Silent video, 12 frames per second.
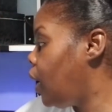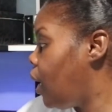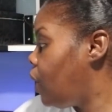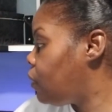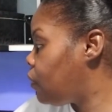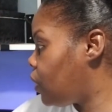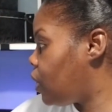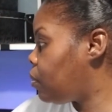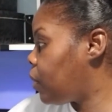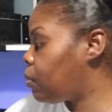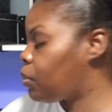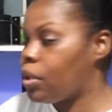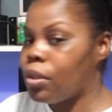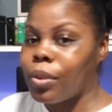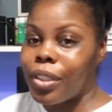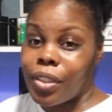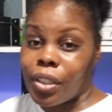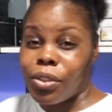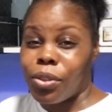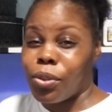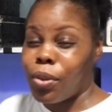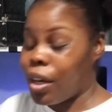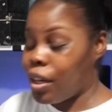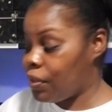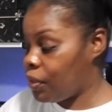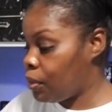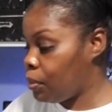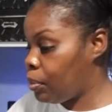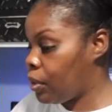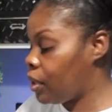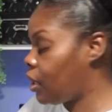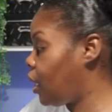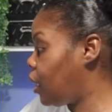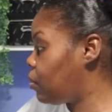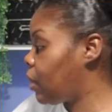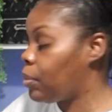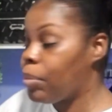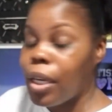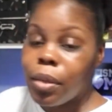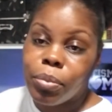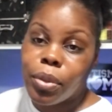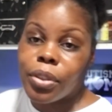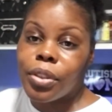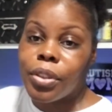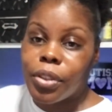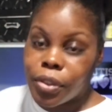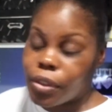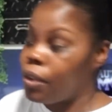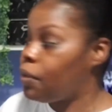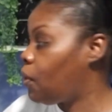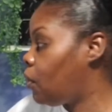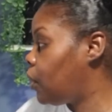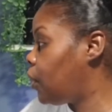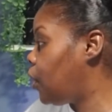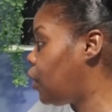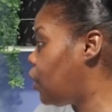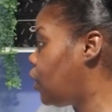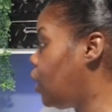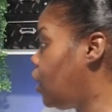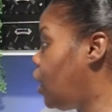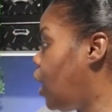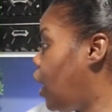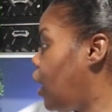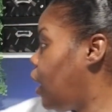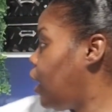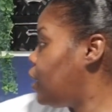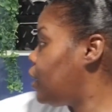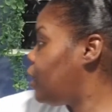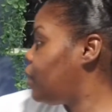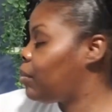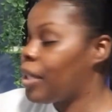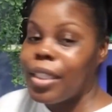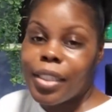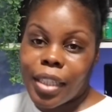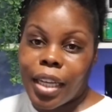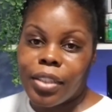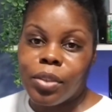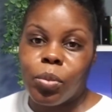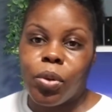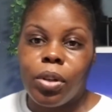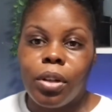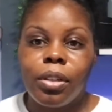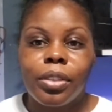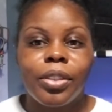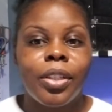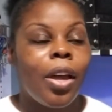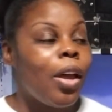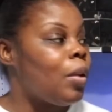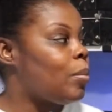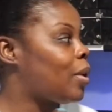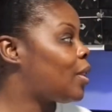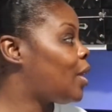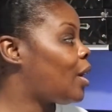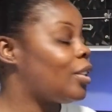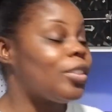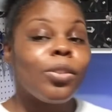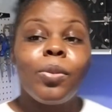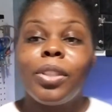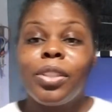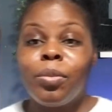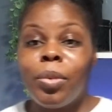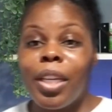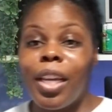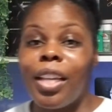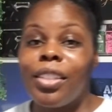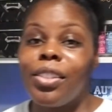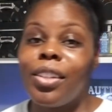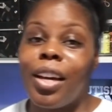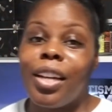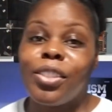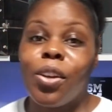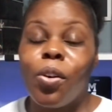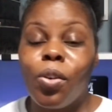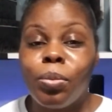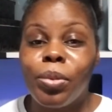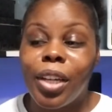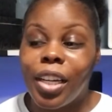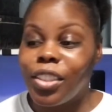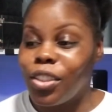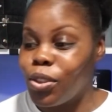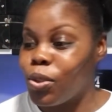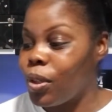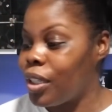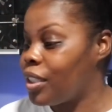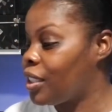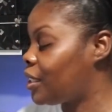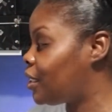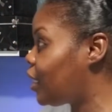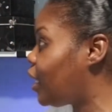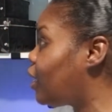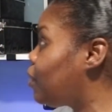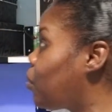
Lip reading: fill up my board, because I do have to put like my paintbrushes and stuff on here, and I need to get some more hooks. But that is going to be it, you guys. Hope you guys enjoyed the setup